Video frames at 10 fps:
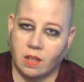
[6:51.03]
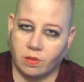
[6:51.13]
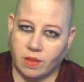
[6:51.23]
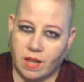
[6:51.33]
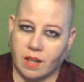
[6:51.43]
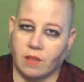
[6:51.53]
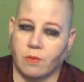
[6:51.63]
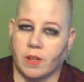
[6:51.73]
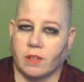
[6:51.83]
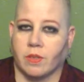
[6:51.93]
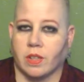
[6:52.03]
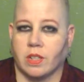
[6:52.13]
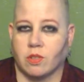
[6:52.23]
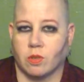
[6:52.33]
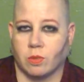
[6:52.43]
That I find very
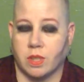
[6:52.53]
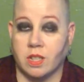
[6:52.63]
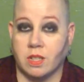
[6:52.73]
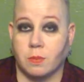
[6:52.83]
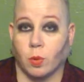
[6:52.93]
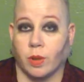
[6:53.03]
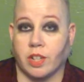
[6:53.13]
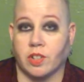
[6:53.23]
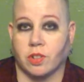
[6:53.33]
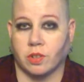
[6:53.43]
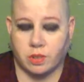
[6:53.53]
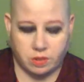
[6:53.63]
inspirational.